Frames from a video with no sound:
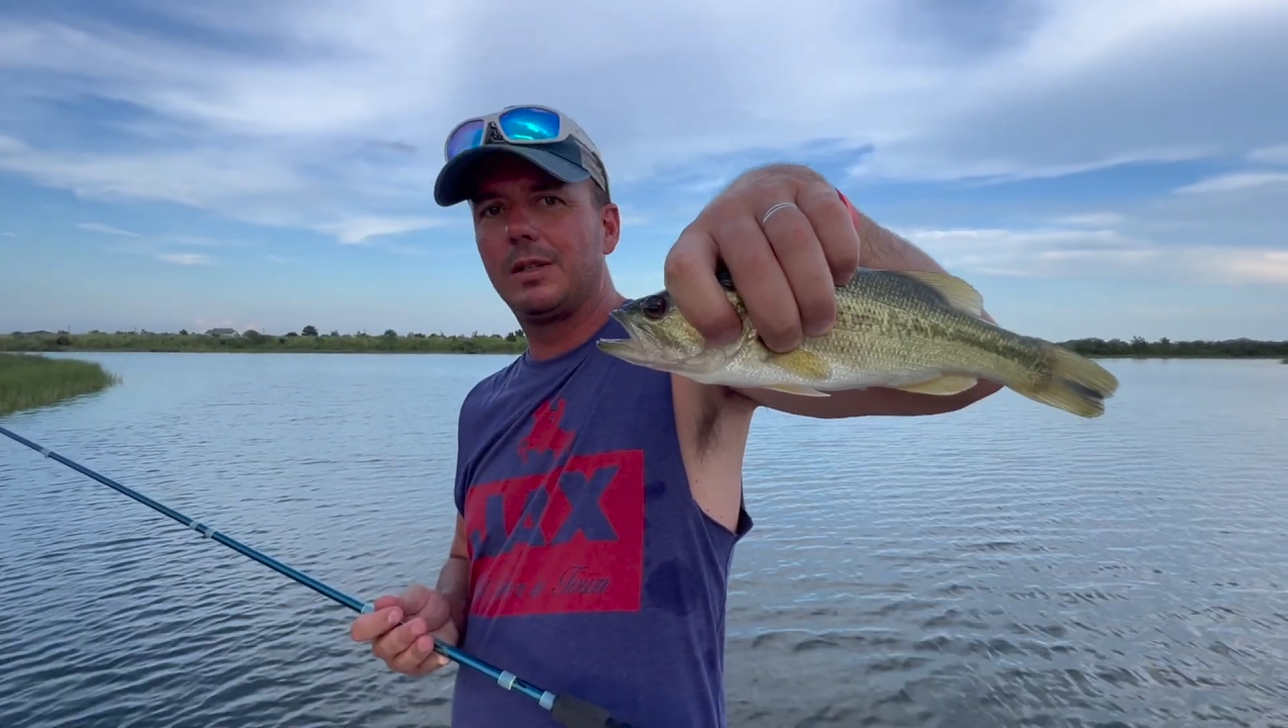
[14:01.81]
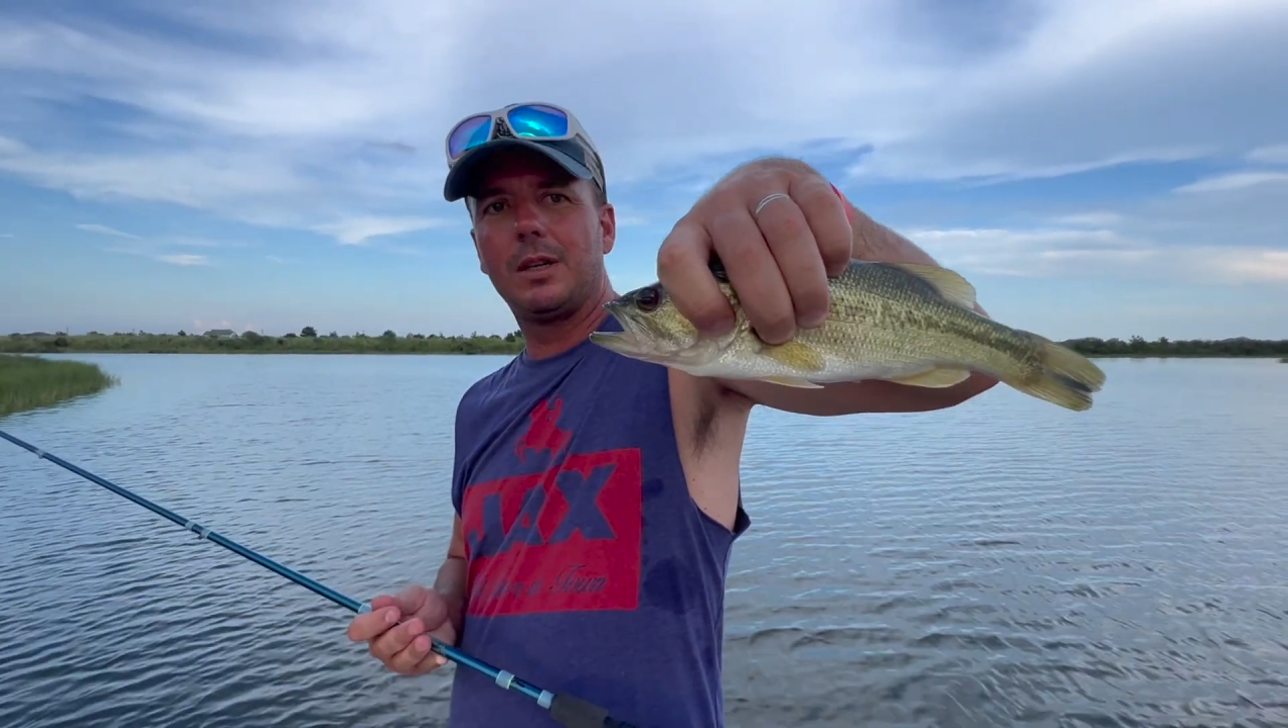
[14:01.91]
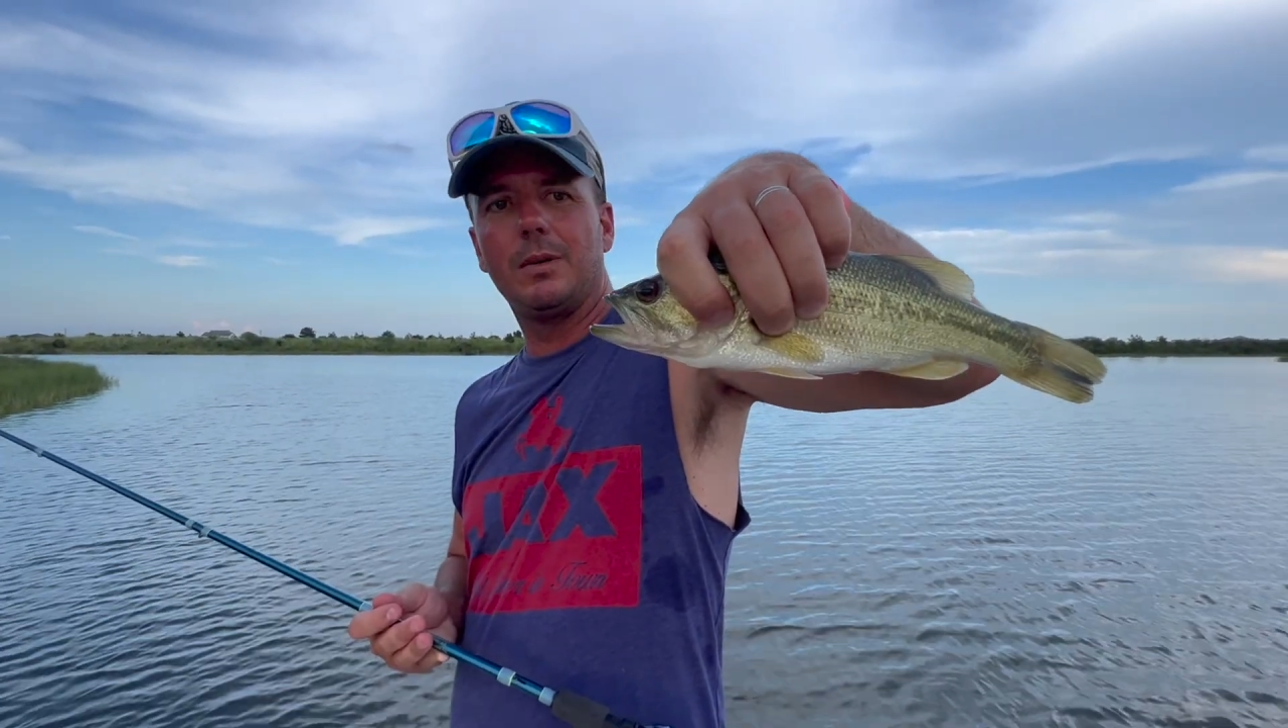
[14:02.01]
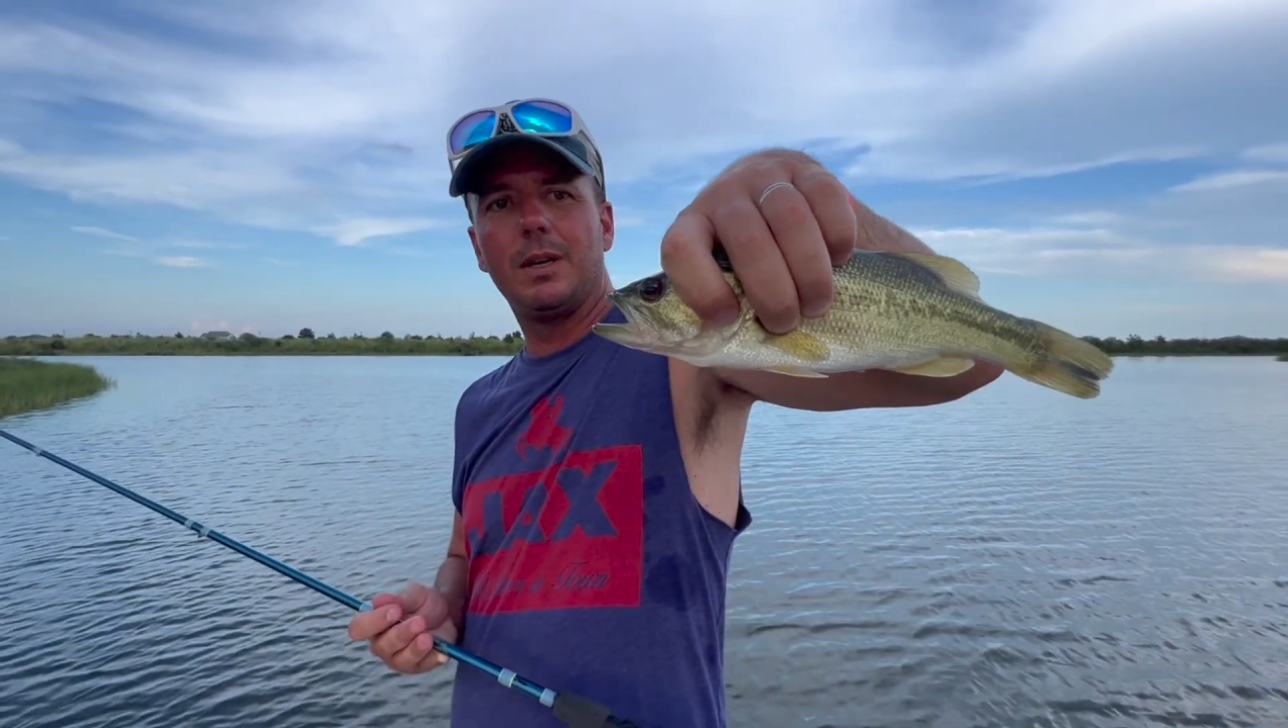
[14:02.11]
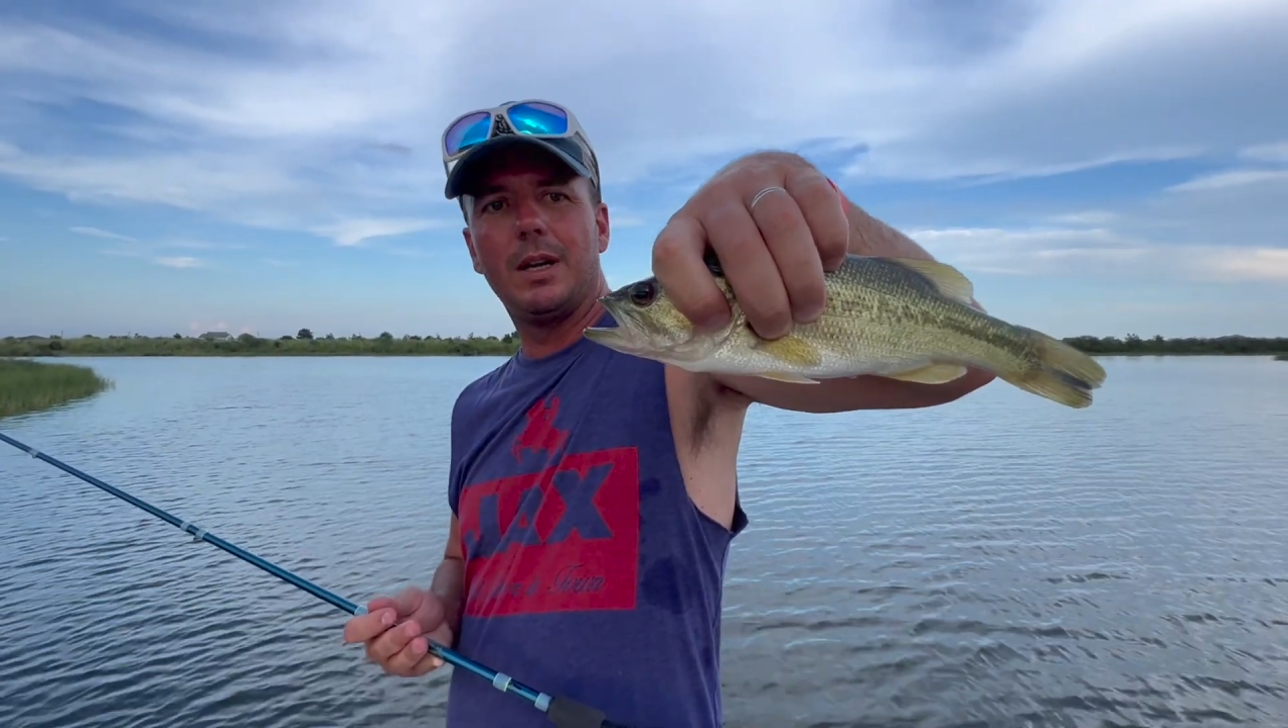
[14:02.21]

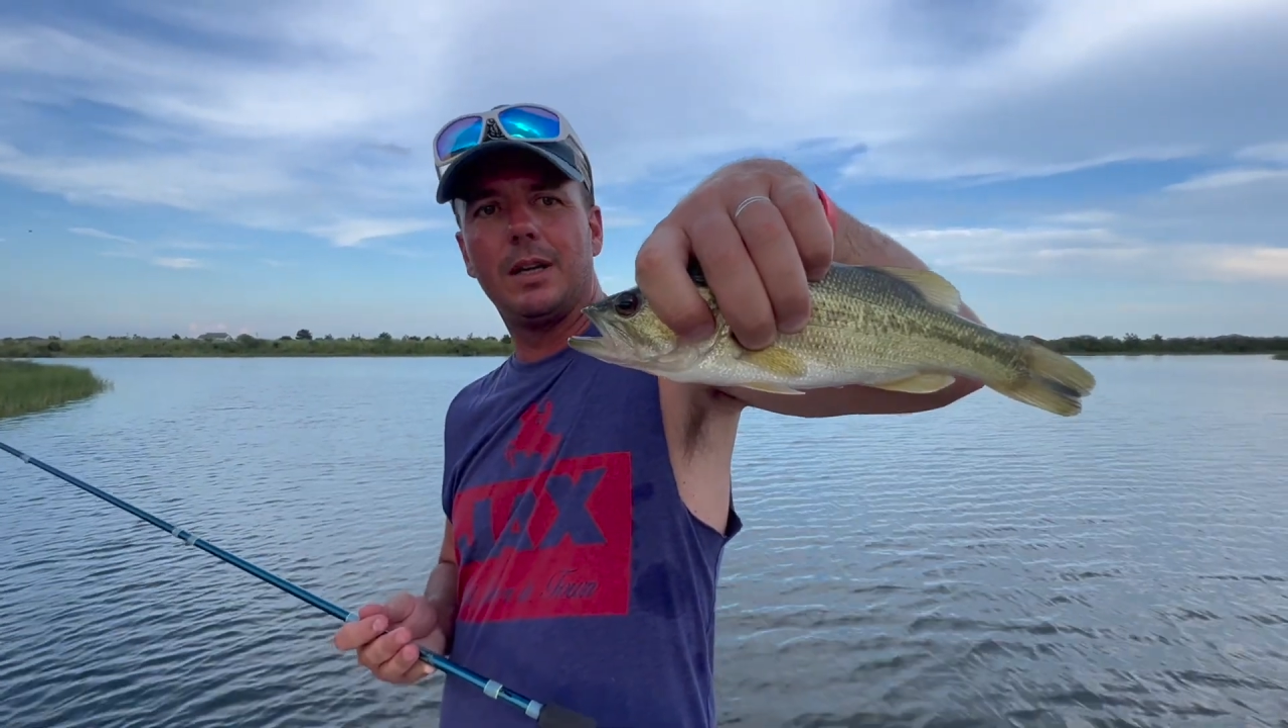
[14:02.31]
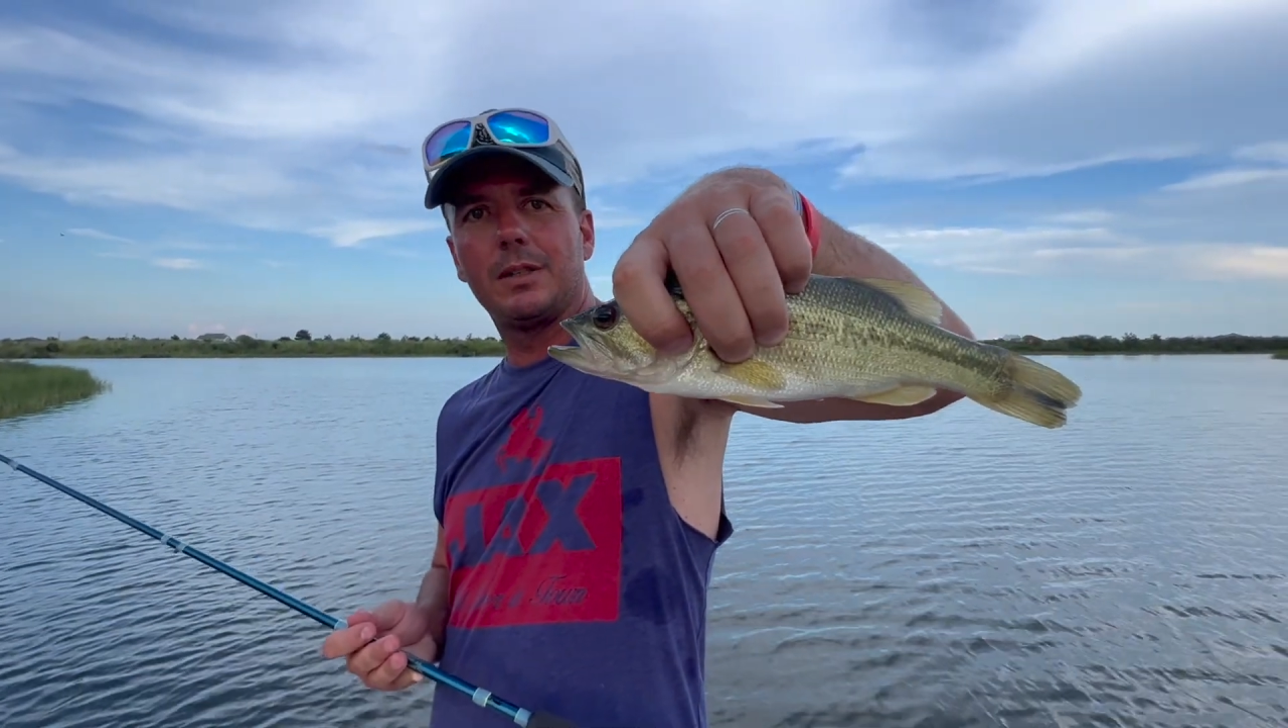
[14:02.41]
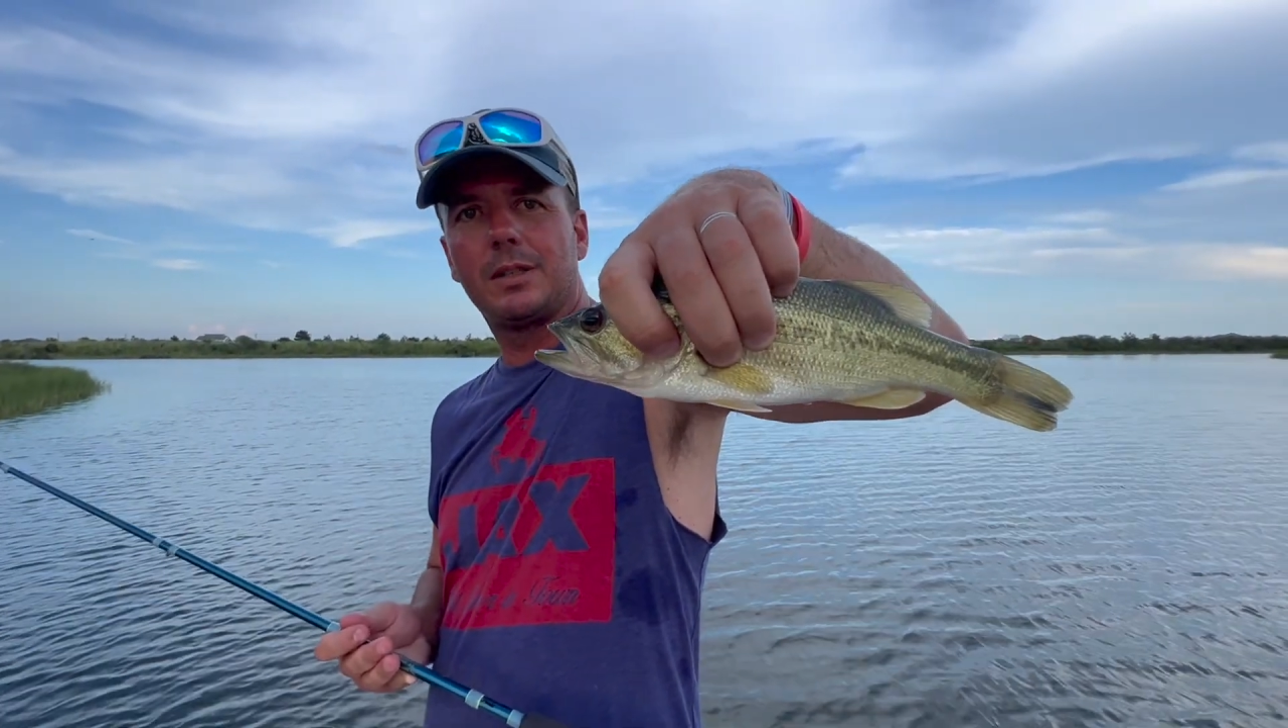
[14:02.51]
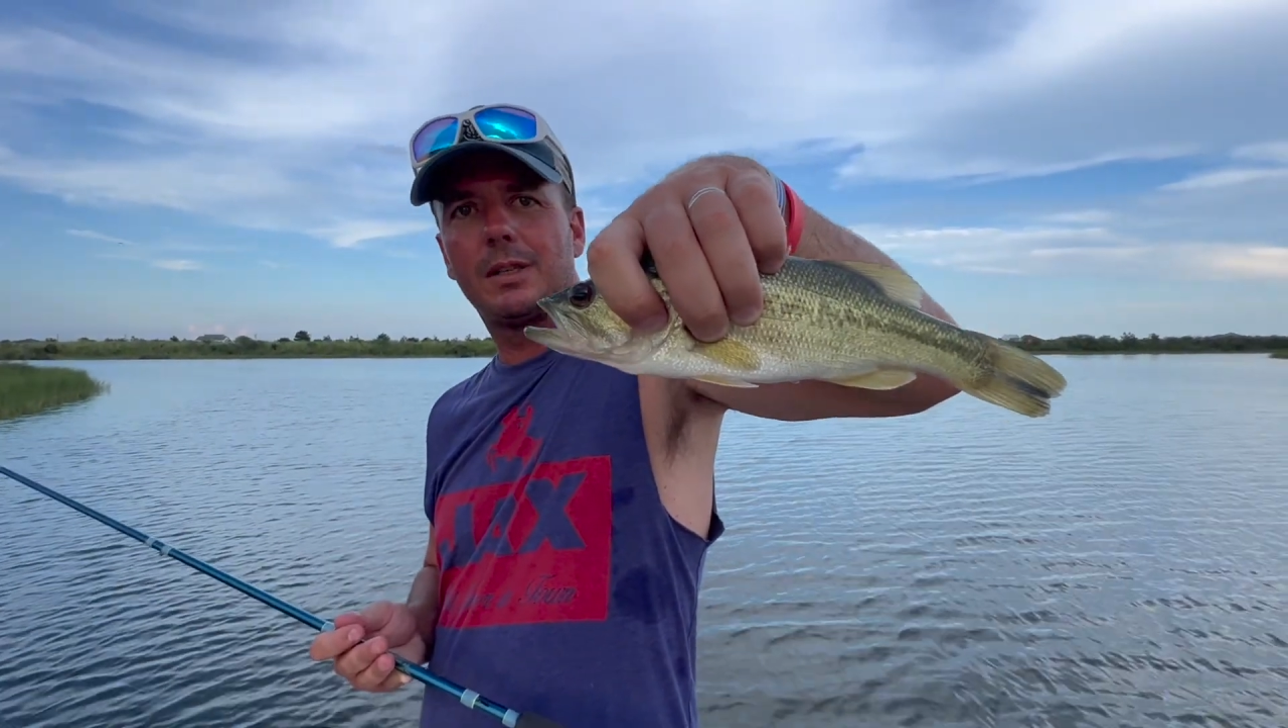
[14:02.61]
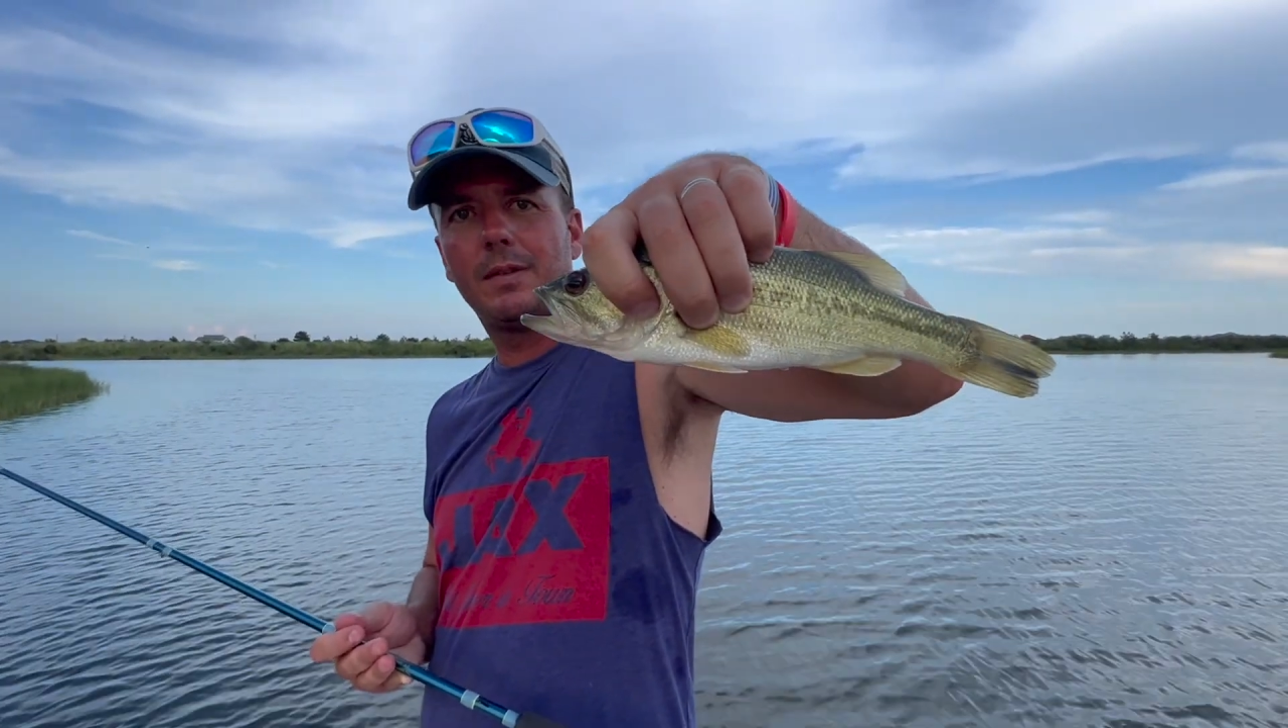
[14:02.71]
doing
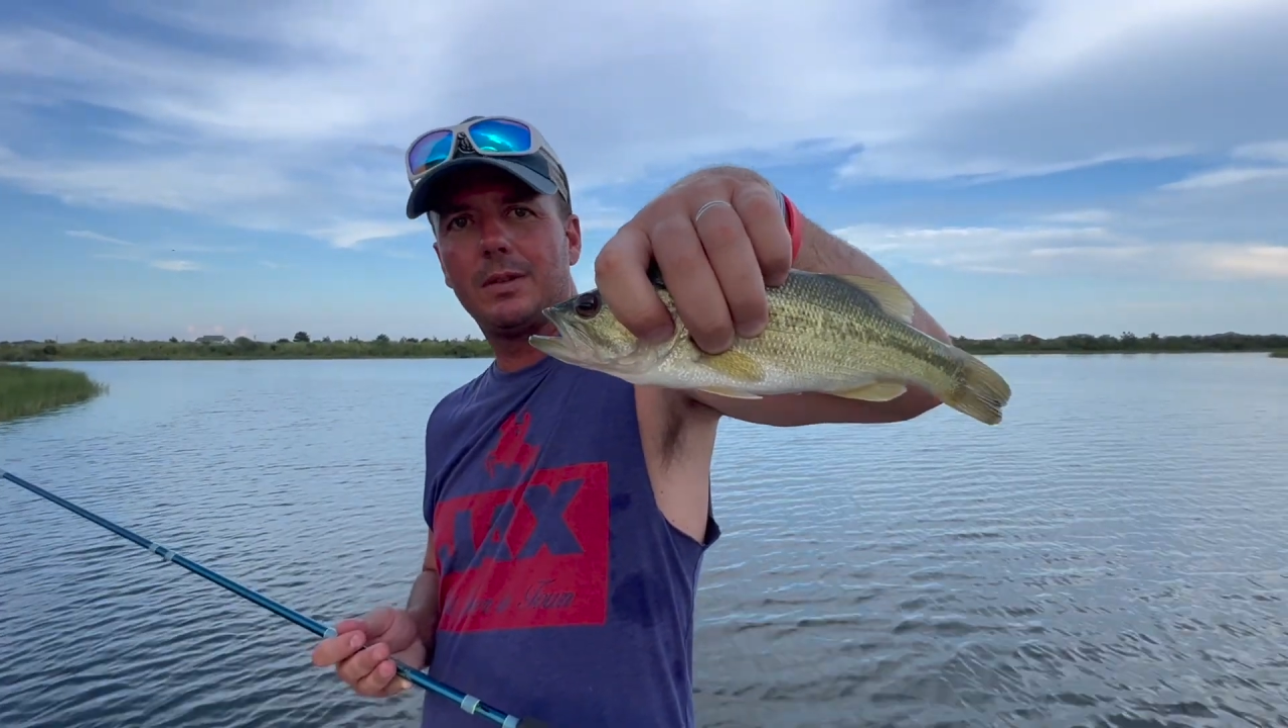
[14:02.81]
this.